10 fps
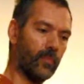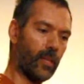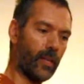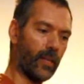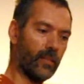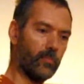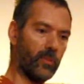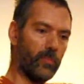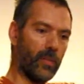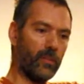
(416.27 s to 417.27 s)
and
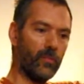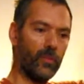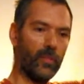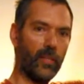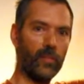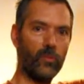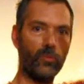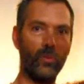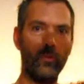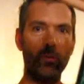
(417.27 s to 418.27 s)
preparing for the next
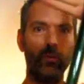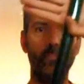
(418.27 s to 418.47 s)
stroke.